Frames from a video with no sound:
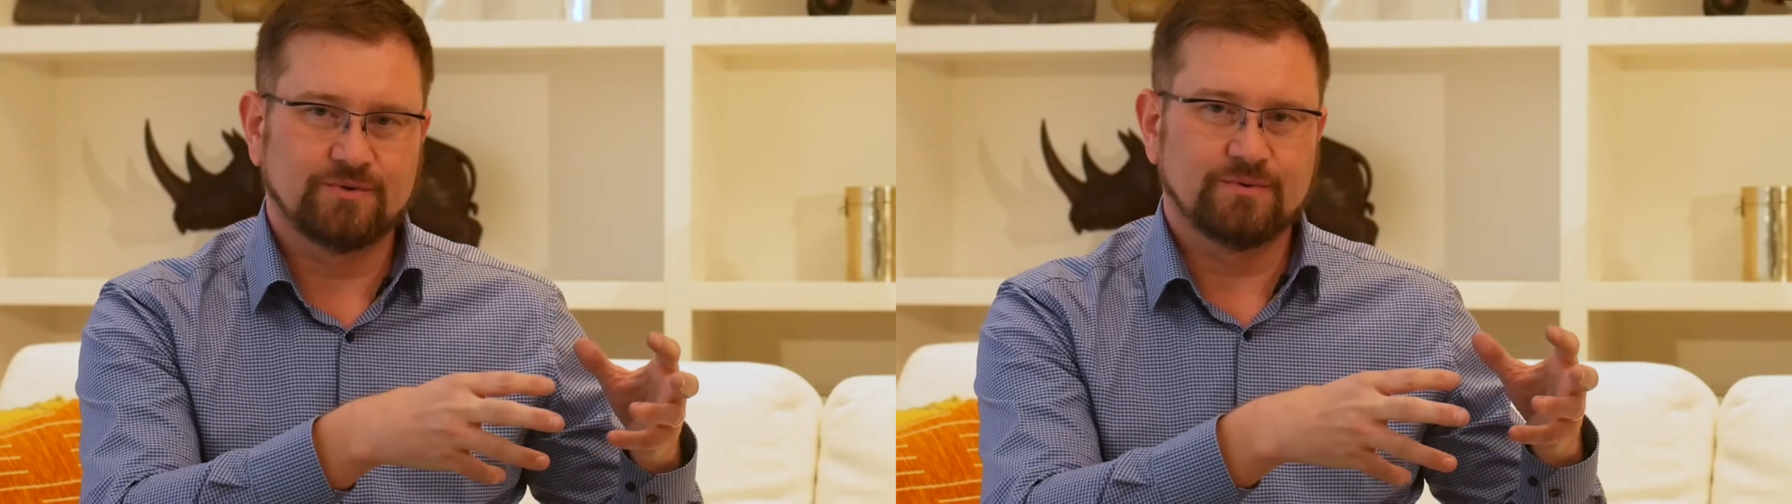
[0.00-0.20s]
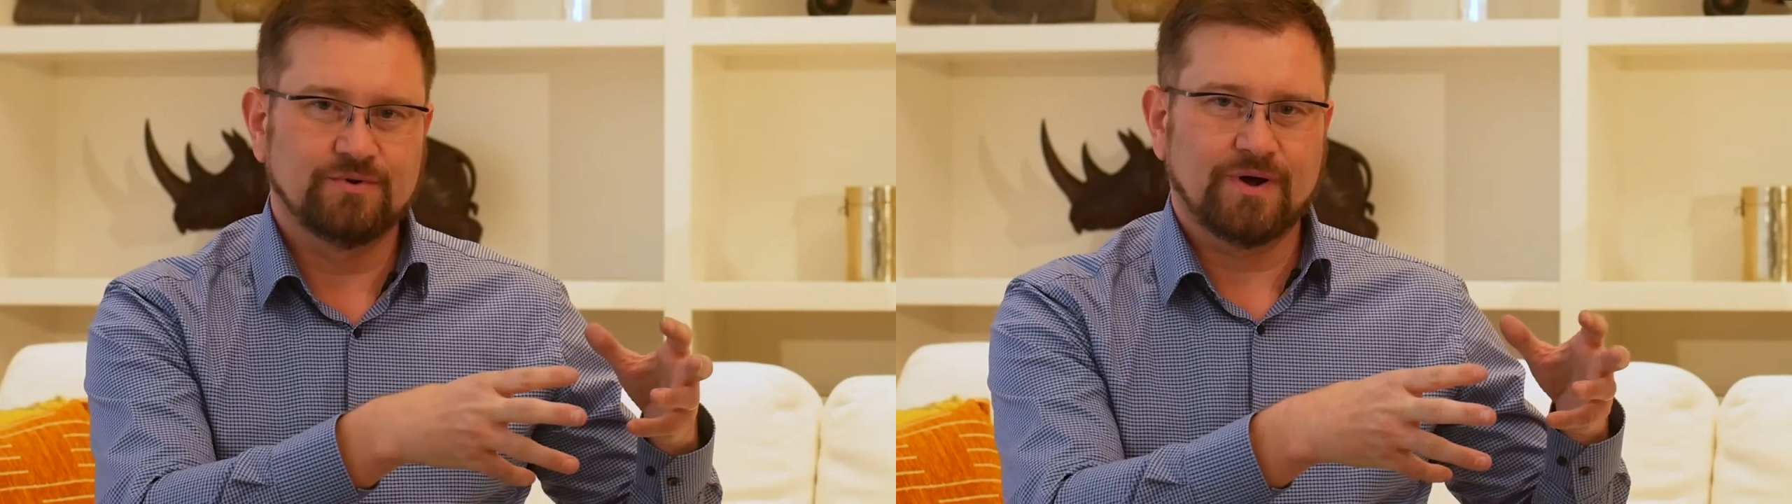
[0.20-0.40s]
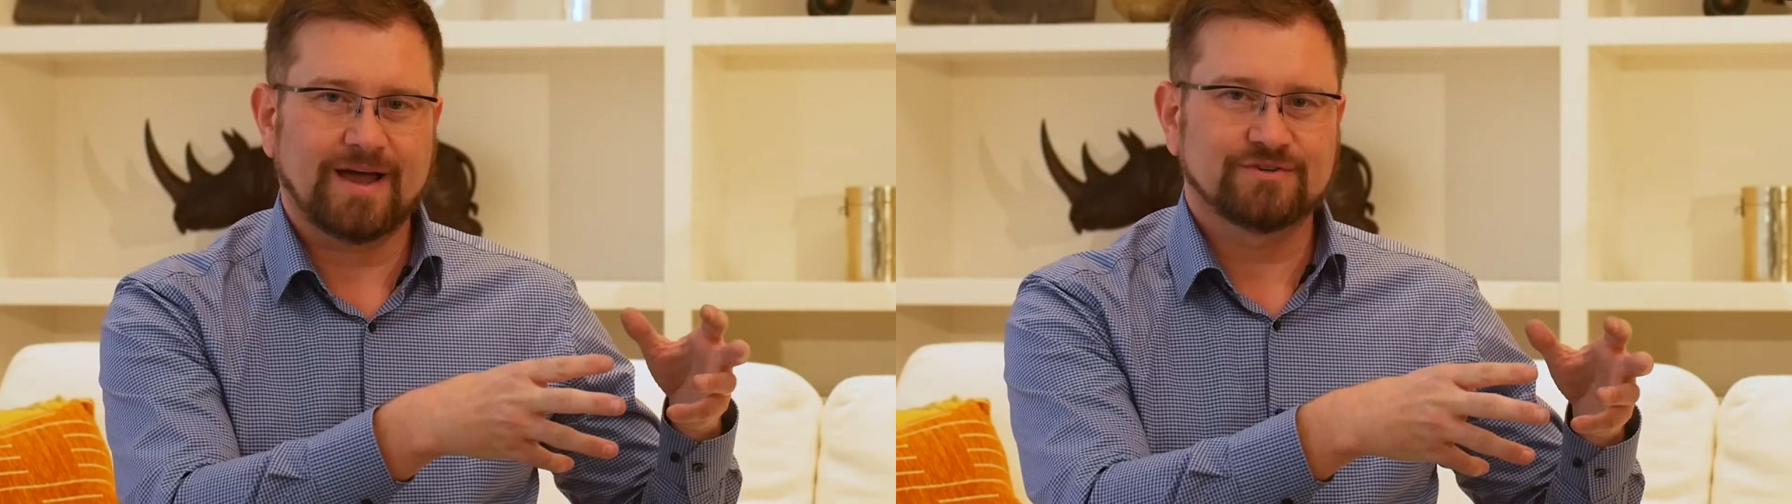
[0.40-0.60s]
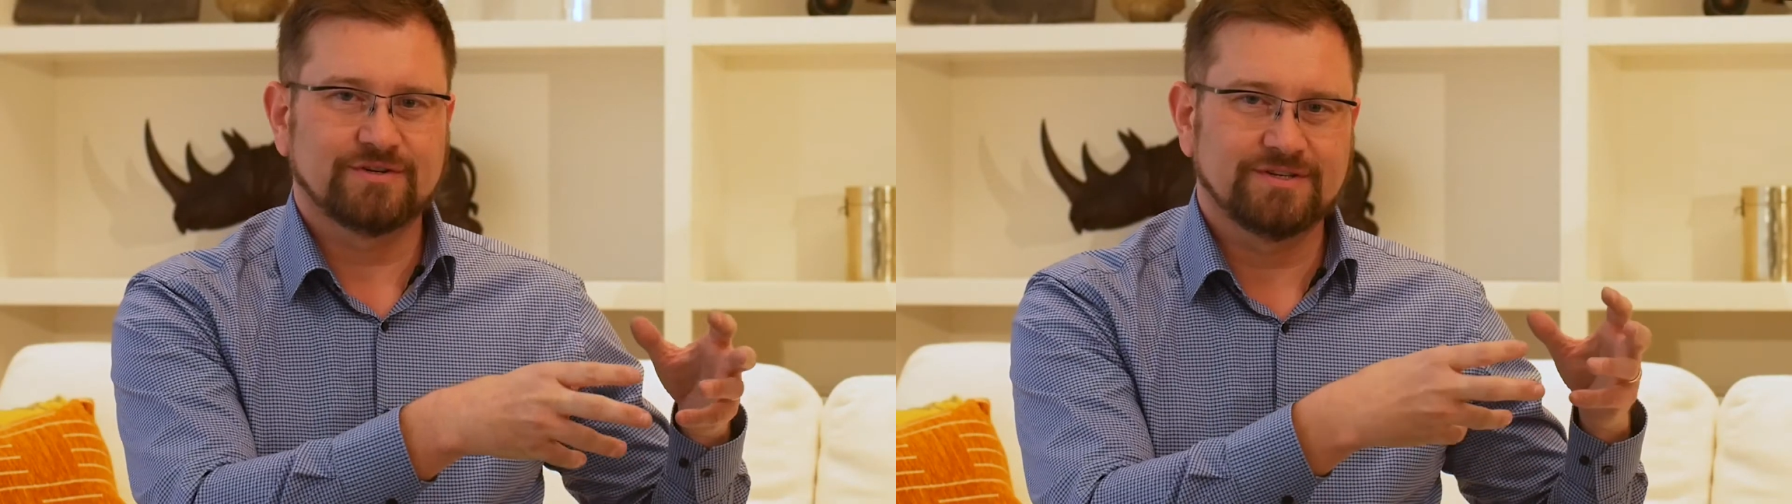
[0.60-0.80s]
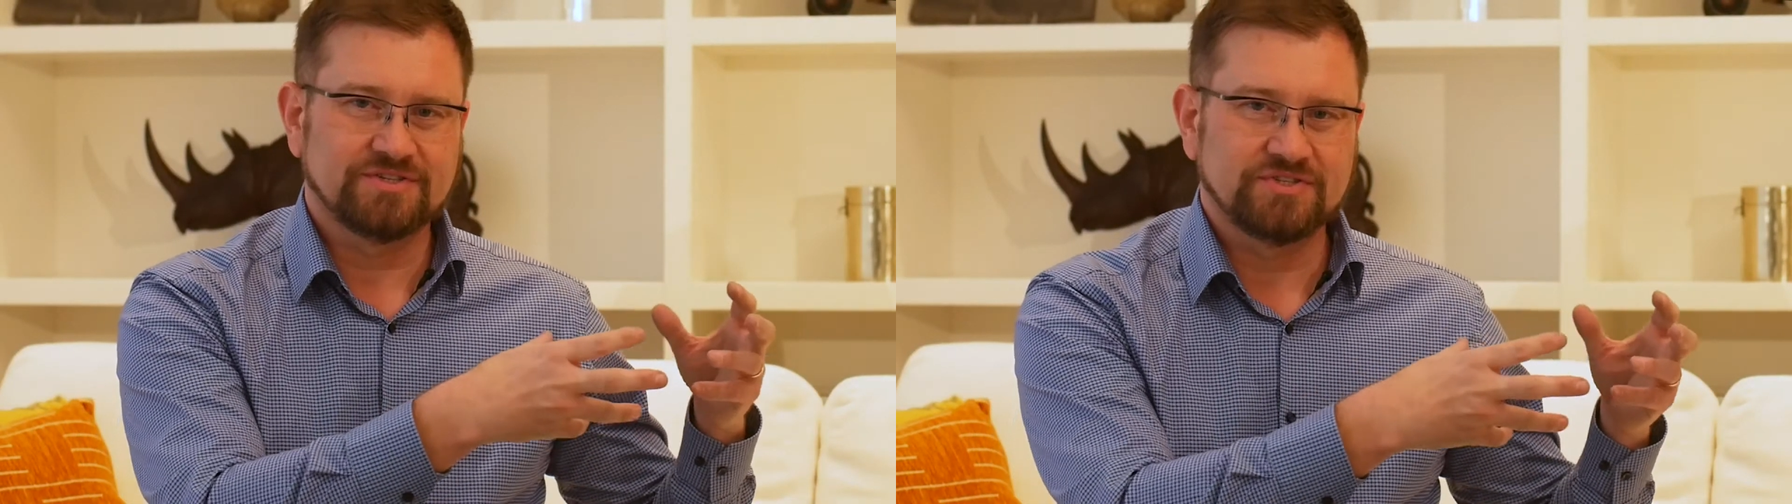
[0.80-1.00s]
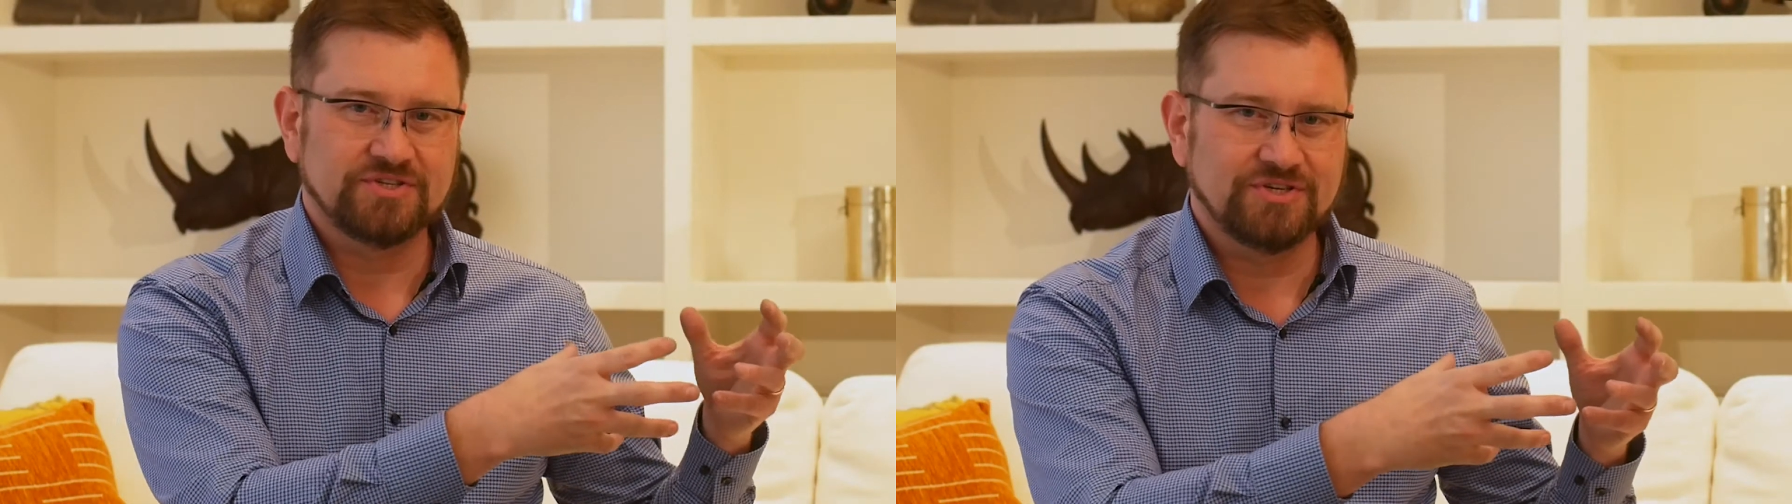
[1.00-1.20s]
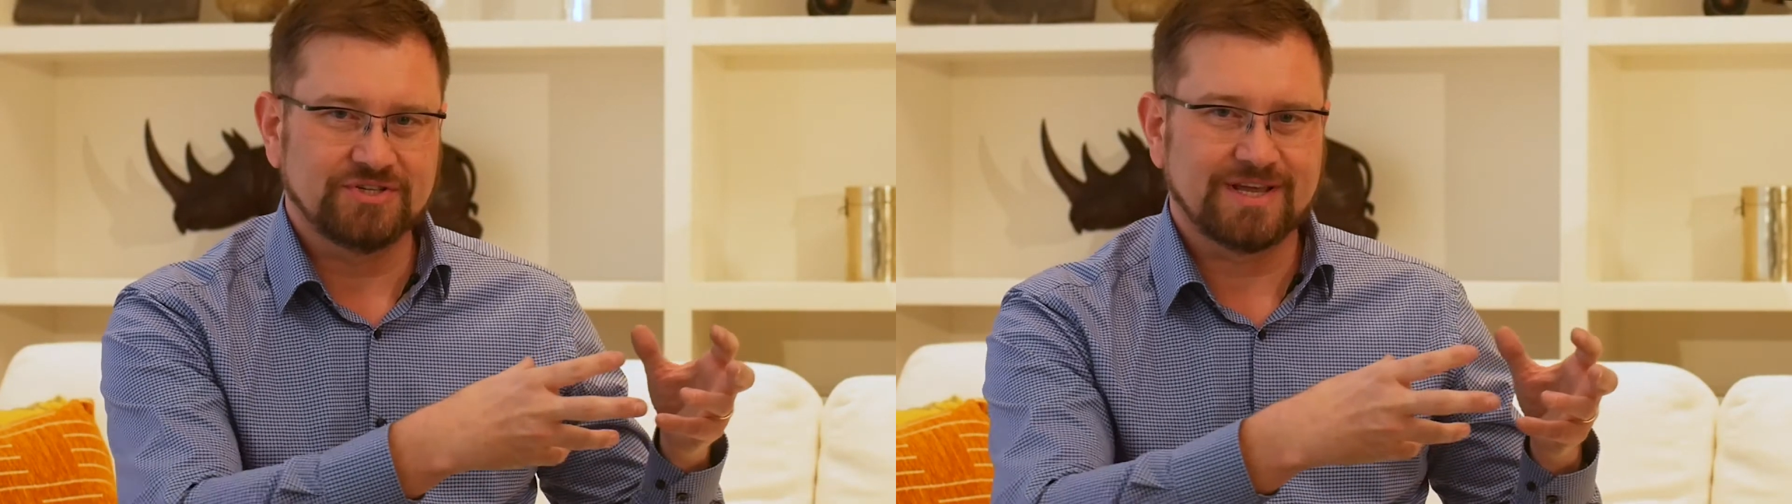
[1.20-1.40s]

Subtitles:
you actually see it